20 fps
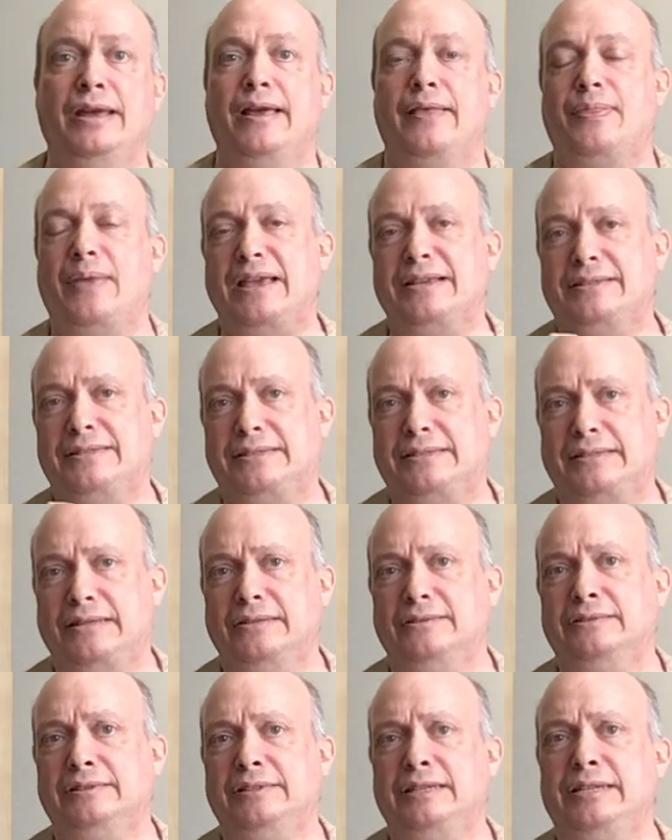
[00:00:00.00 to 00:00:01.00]
They
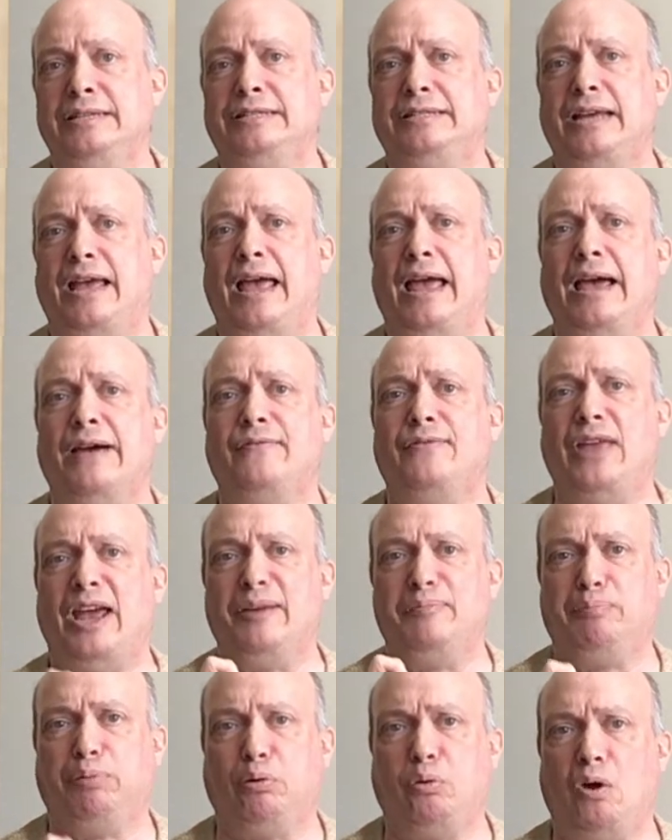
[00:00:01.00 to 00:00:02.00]
still need to have
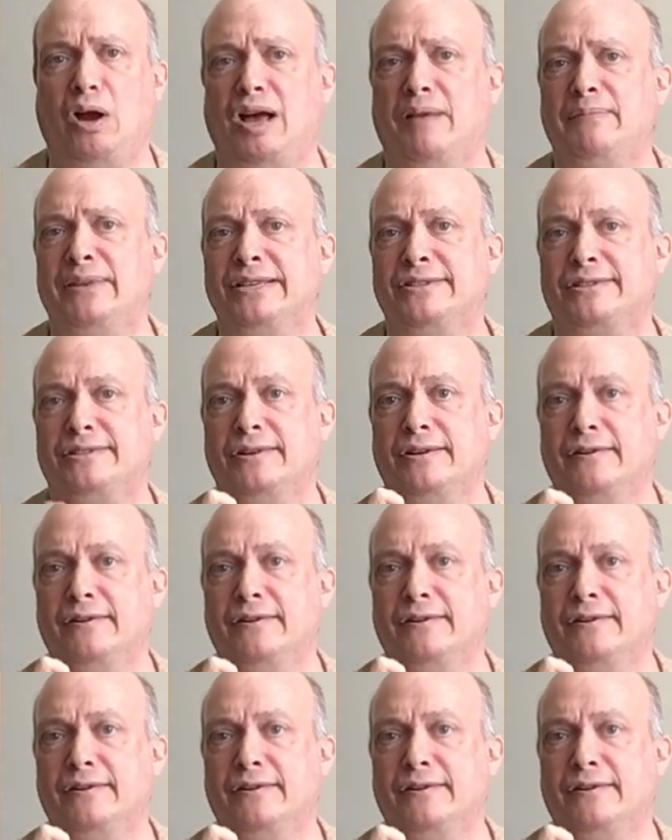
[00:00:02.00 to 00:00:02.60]
that promise